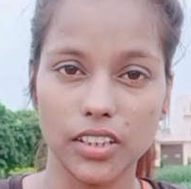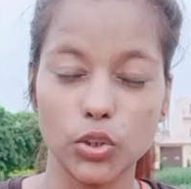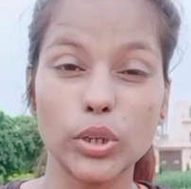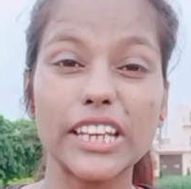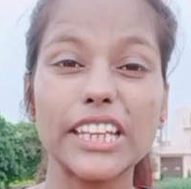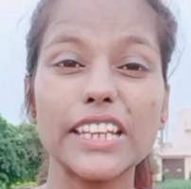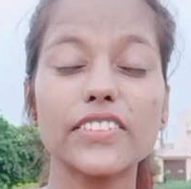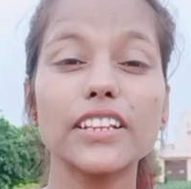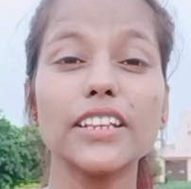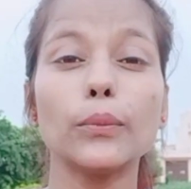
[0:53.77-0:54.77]
You can
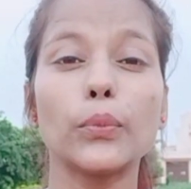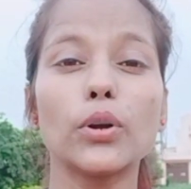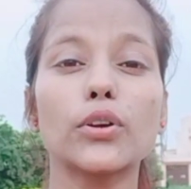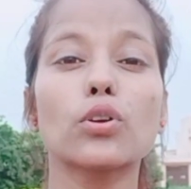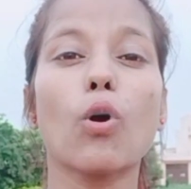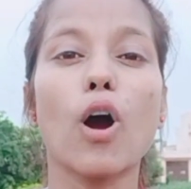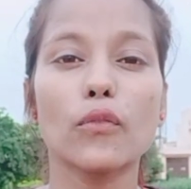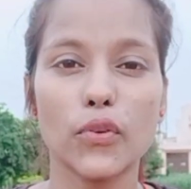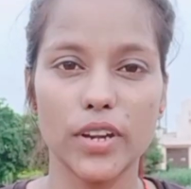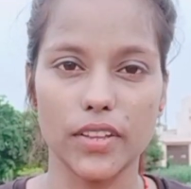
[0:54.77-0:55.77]
easily build
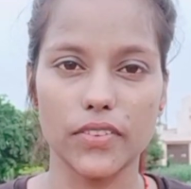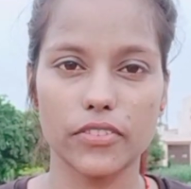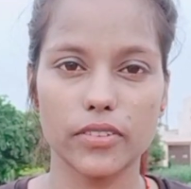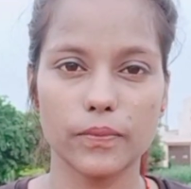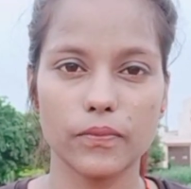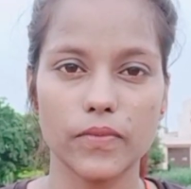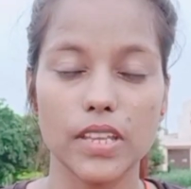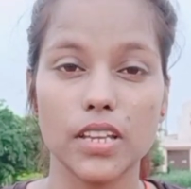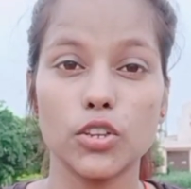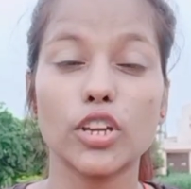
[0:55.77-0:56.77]
confidence.
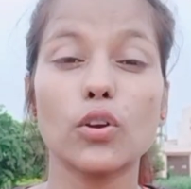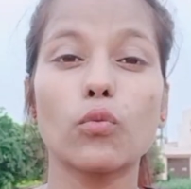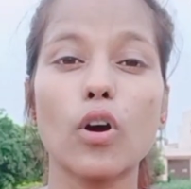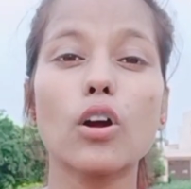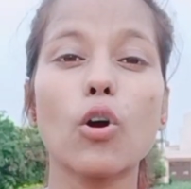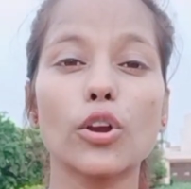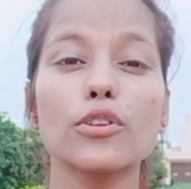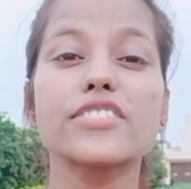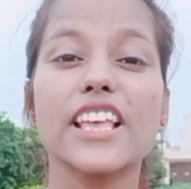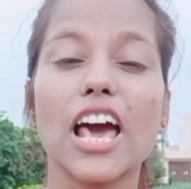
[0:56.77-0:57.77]
You can work on
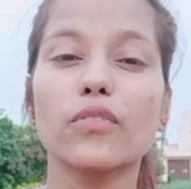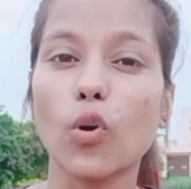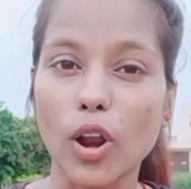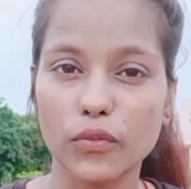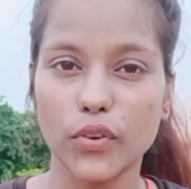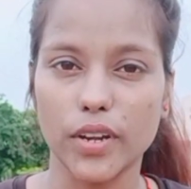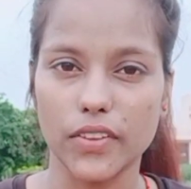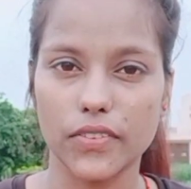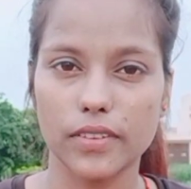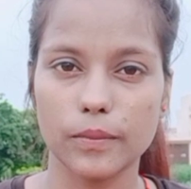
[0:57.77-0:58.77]
your
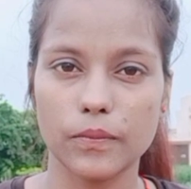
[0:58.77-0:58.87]
self-confidence.